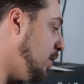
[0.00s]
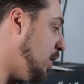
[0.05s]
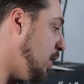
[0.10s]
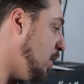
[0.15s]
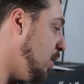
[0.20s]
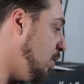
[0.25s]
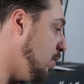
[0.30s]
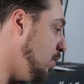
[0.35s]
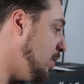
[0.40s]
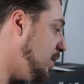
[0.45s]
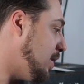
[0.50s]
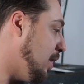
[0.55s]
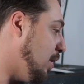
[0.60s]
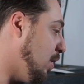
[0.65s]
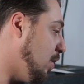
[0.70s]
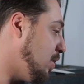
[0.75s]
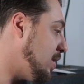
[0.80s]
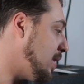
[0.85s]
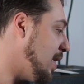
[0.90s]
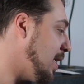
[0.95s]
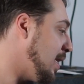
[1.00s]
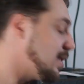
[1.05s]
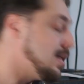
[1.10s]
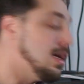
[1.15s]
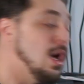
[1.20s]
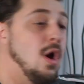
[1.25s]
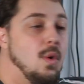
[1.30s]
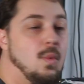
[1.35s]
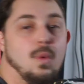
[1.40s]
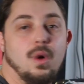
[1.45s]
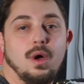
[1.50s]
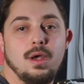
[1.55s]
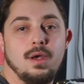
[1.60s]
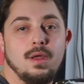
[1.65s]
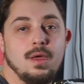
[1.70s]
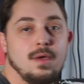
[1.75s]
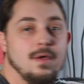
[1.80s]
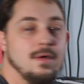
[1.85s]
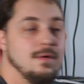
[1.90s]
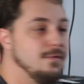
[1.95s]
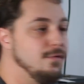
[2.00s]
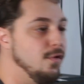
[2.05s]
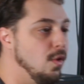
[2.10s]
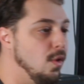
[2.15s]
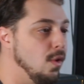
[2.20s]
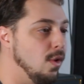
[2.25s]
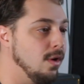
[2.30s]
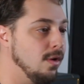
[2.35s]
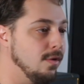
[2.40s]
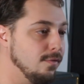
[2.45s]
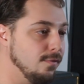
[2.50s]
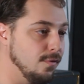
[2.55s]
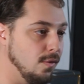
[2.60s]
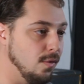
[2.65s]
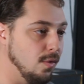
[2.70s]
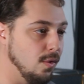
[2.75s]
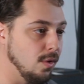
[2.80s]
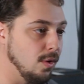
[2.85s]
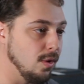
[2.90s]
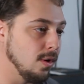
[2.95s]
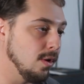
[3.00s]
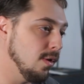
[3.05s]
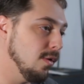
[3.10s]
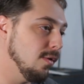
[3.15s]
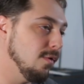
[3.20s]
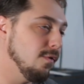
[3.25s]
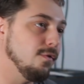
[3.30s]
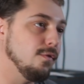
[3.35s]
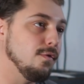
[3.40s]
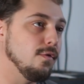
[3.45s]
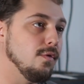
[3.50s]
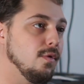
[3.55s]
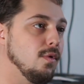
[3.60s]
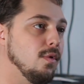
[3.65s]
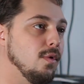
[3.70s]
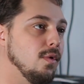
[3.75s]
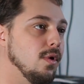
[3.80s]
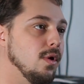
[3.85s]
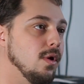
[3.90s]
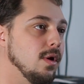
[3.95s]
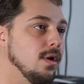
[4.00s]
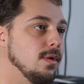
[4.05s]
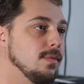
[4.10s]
two zero six one four four four.